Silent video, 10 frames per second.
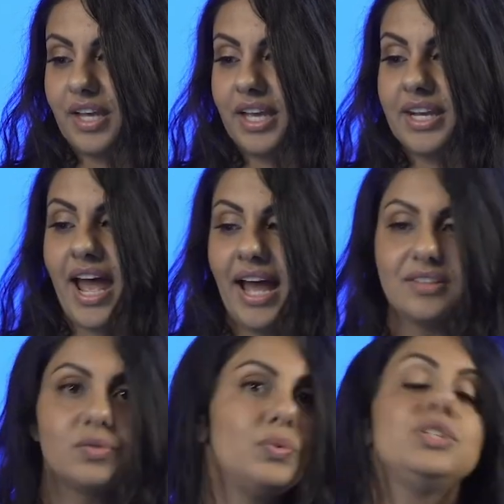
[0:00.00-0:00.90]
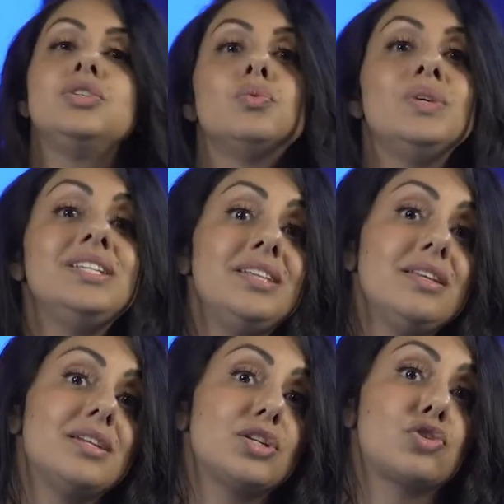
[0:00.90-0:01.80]
And as we do, we see
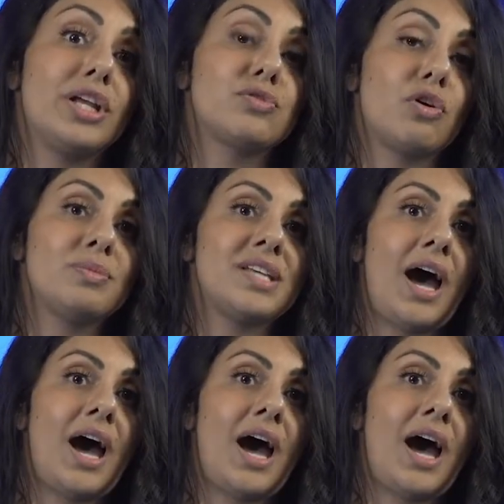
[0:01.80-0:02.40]
that it transforms